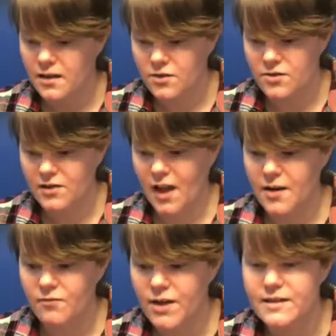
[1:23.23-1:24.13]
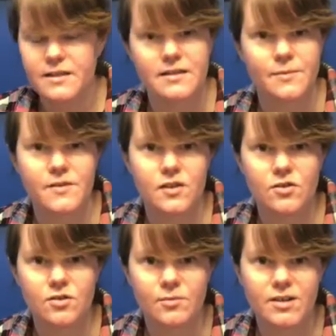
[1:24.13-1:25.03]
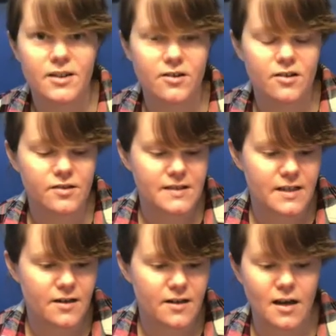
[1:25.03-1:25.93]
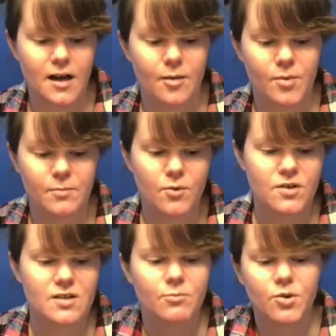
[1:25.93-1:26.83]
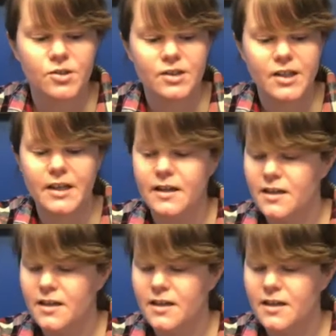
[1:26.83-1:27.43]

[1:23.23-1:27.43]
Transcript: There's a lot of ways to substitute the materials here, but most importantly,